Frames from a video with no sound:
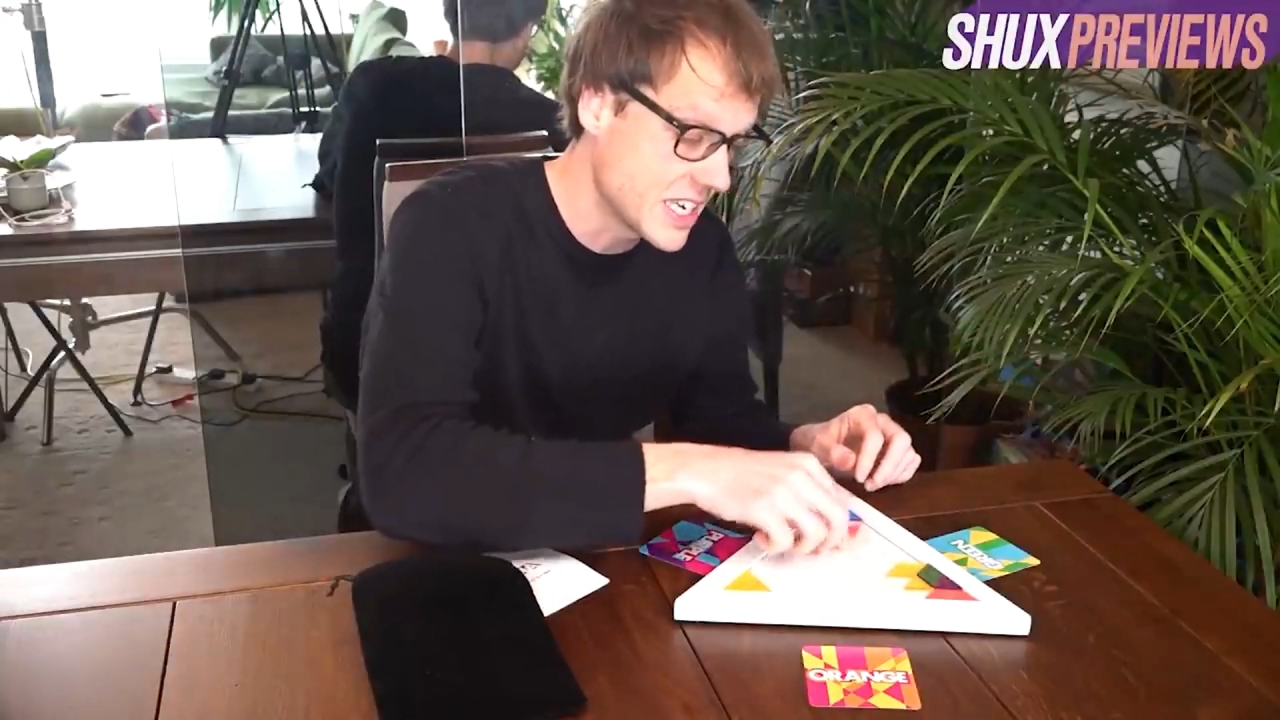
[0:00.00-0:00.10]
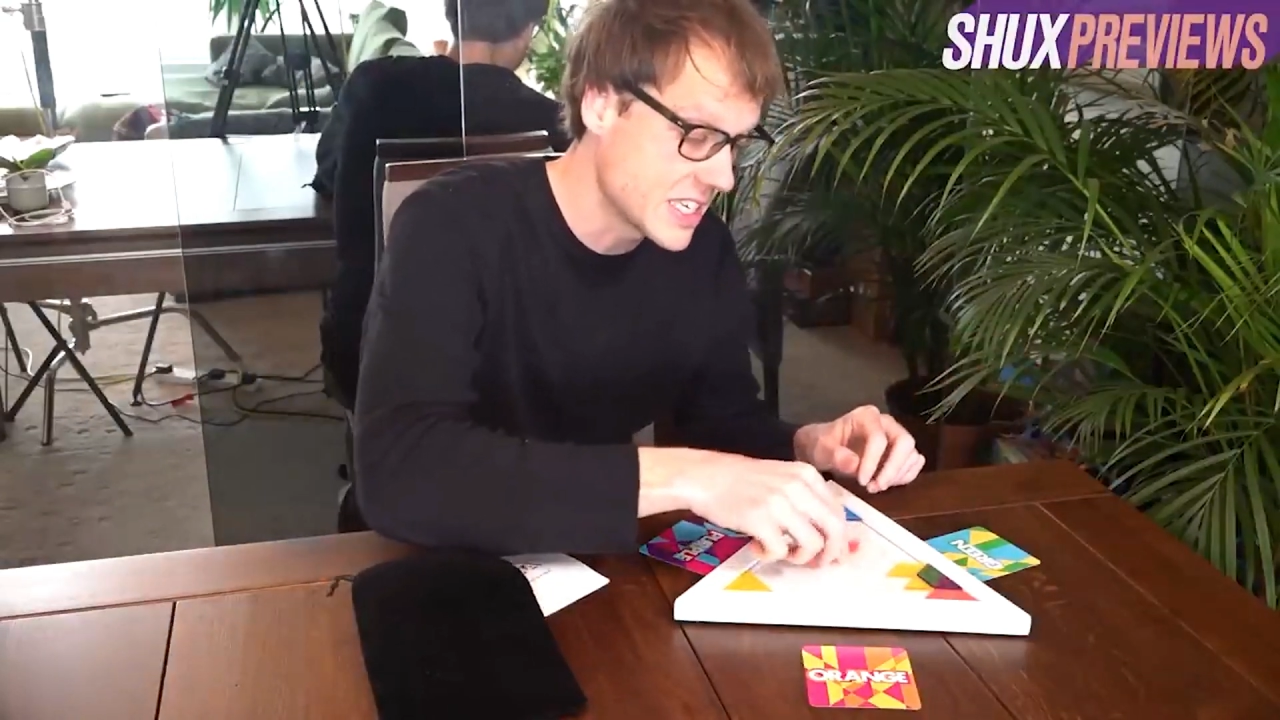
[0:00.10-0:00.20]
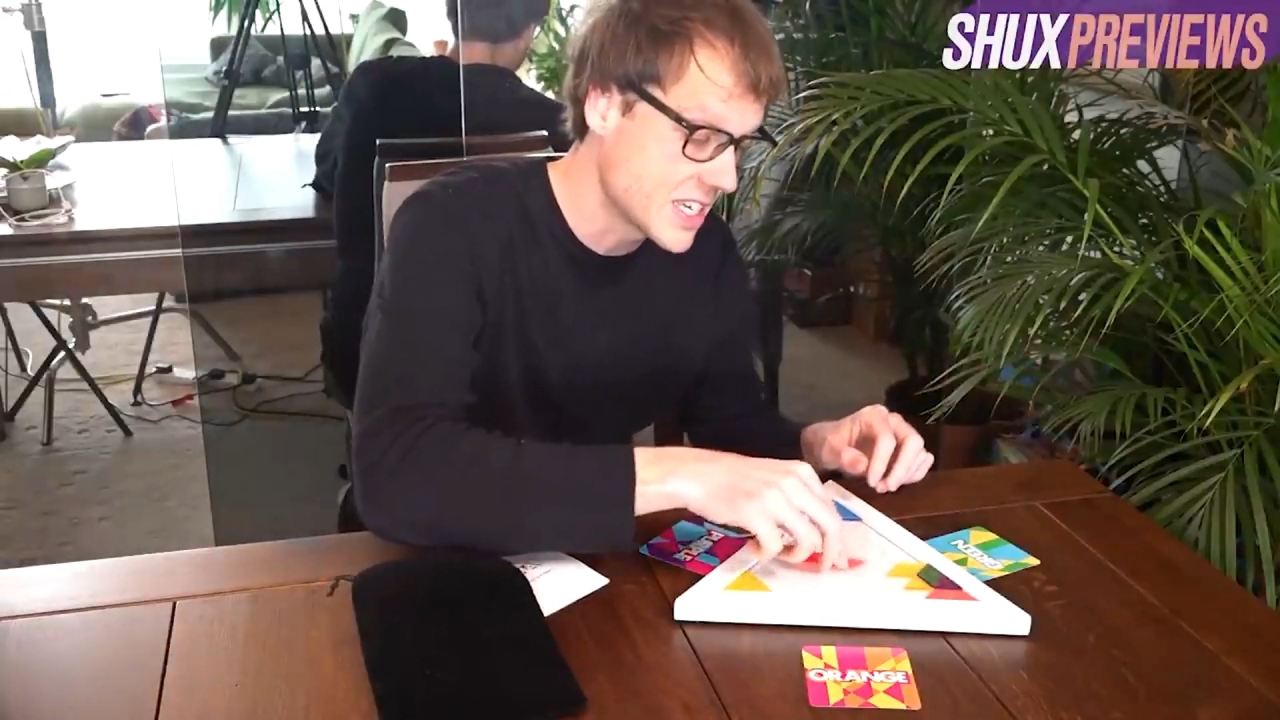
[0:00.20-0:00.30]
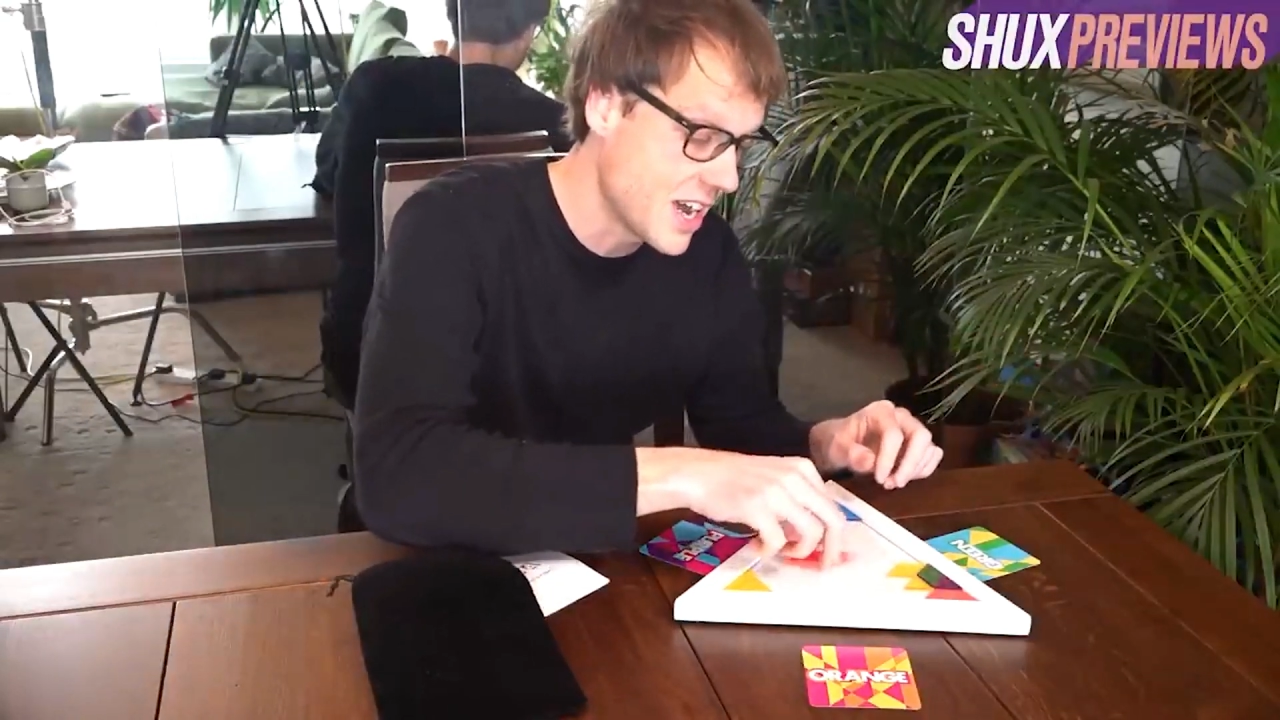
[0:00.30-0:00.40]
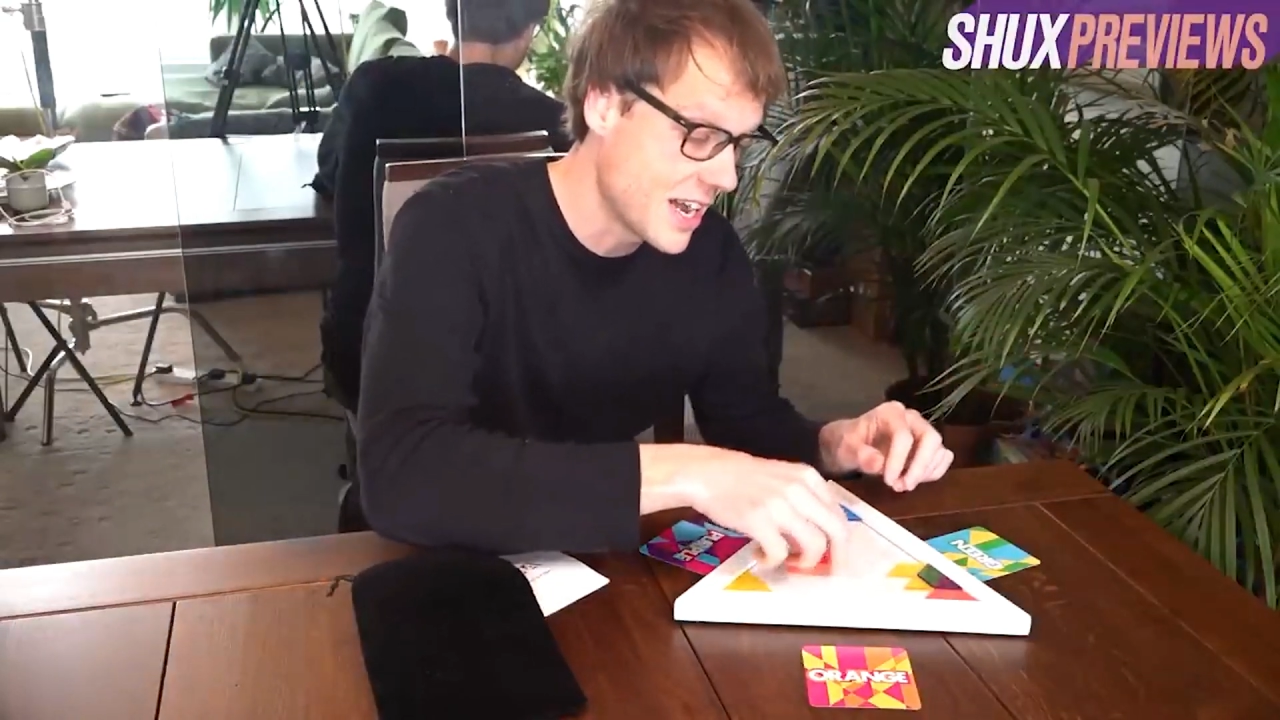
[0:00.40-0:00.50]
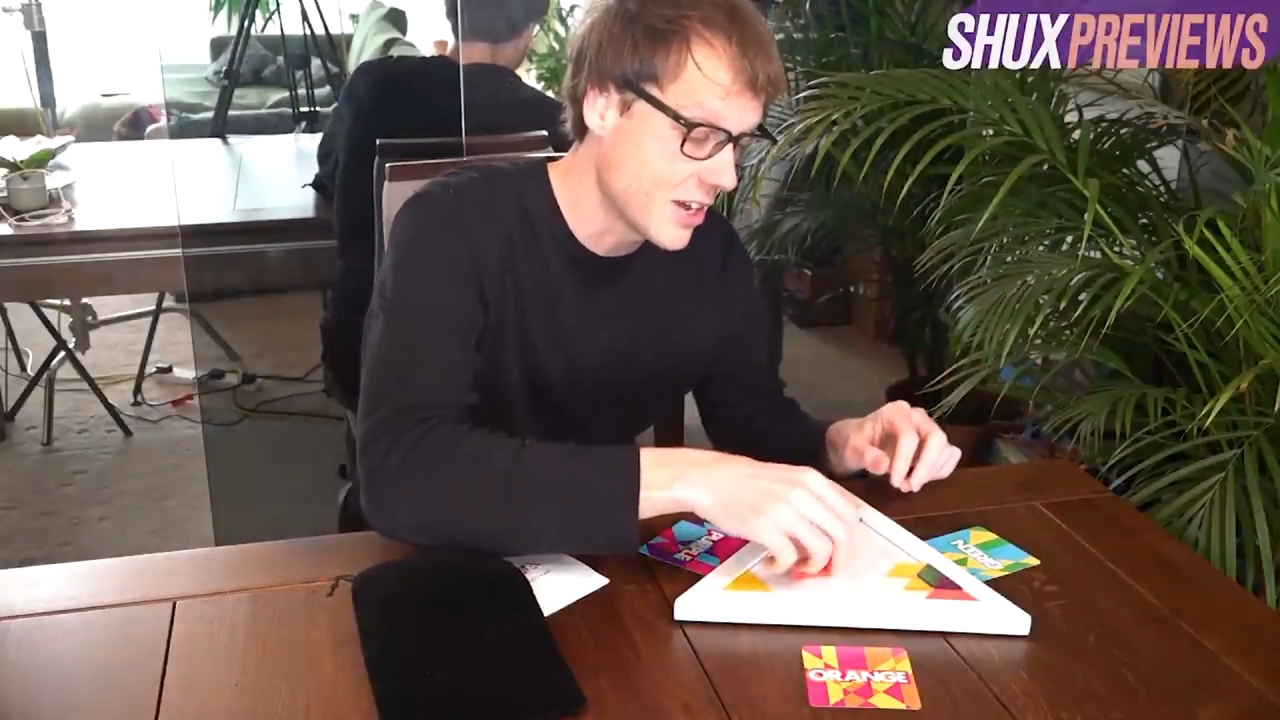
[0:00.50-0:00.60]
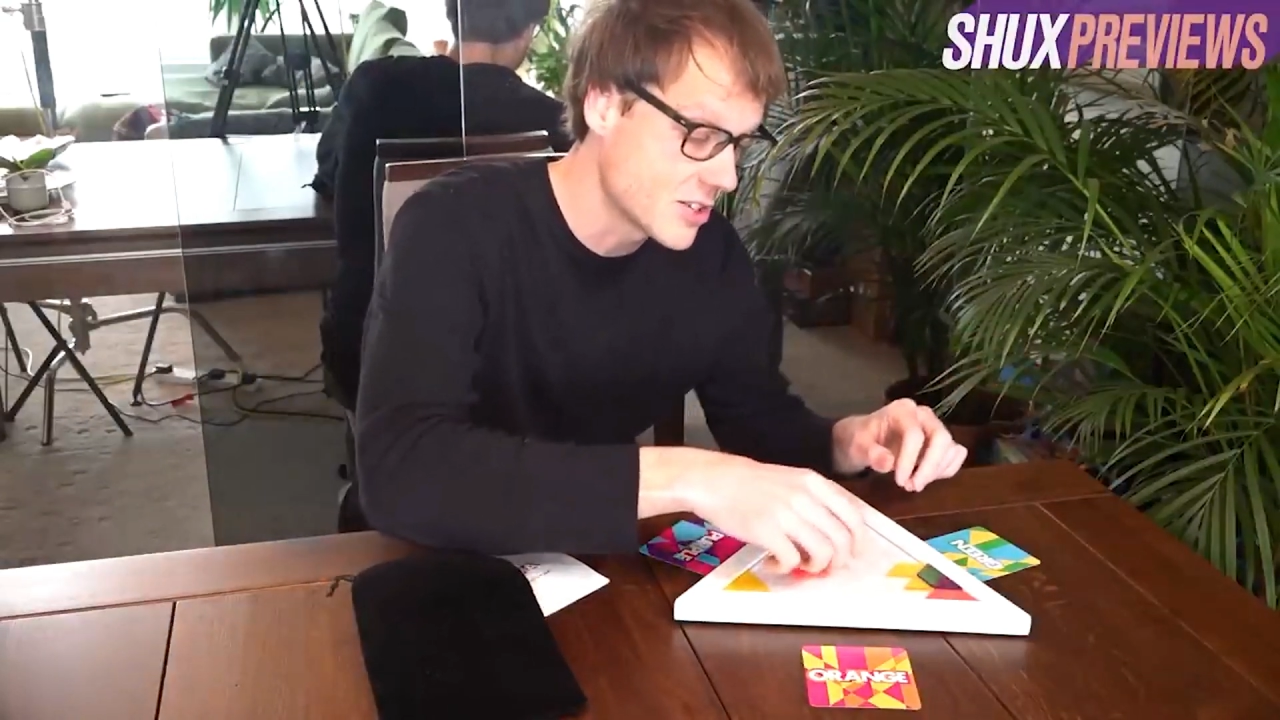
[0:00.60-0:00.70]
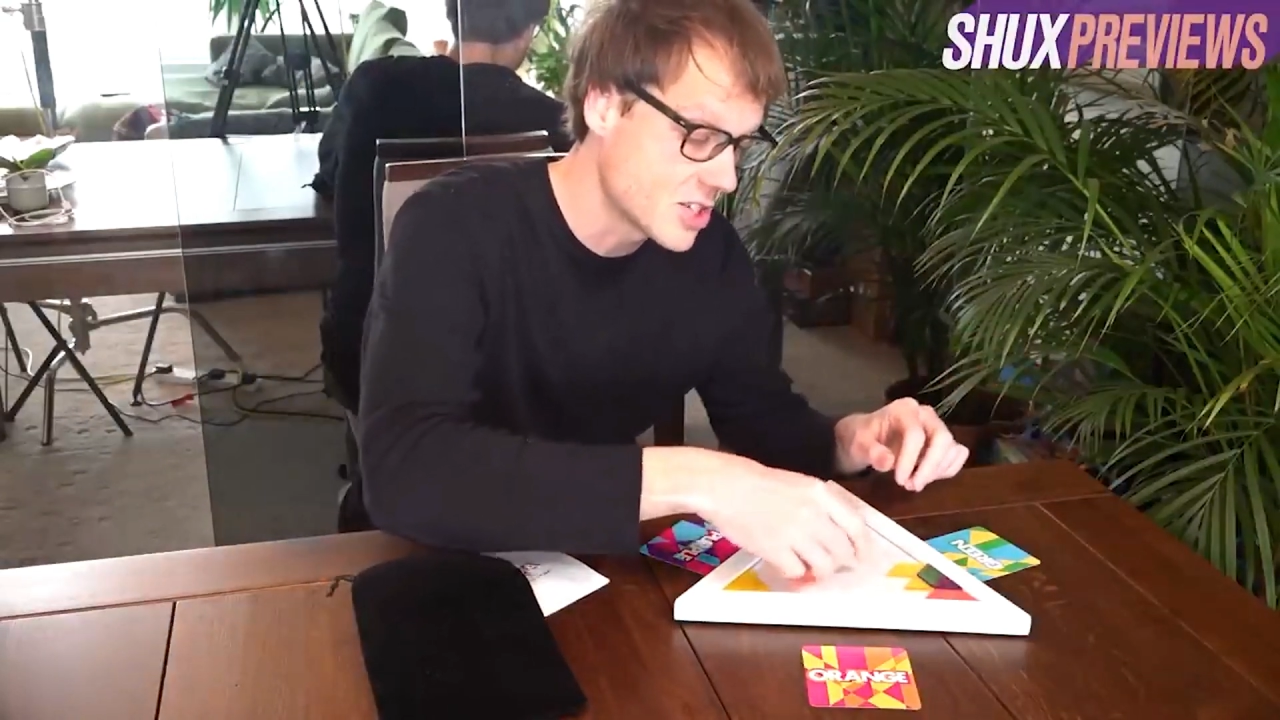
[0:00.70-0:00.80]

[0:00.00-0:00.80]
entirely on